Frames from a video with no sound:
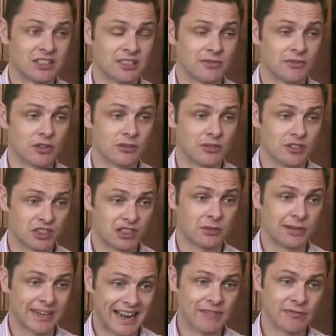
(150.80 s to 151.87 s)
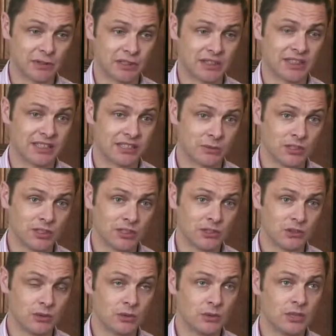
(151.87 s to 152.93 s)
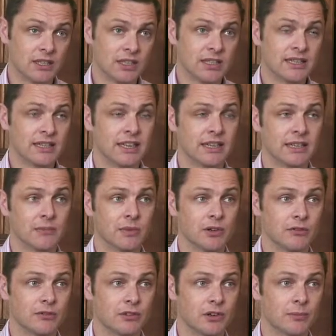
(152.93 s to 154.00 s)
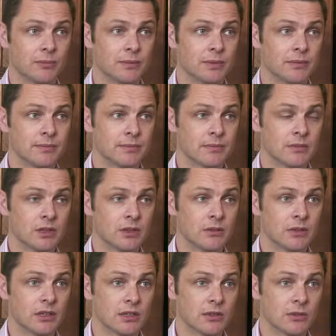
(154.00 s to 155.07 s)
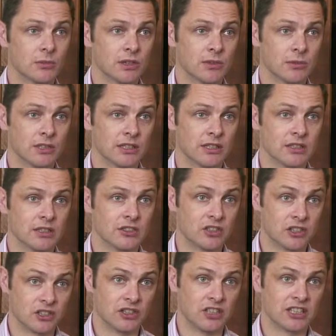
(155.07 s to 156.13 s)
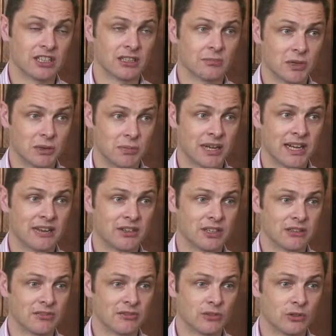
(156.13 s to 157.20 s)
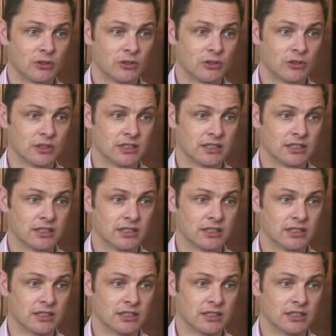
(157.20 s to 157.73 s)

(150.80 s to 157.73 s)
is involved in just about everything that we do, from when we're studying and preparing for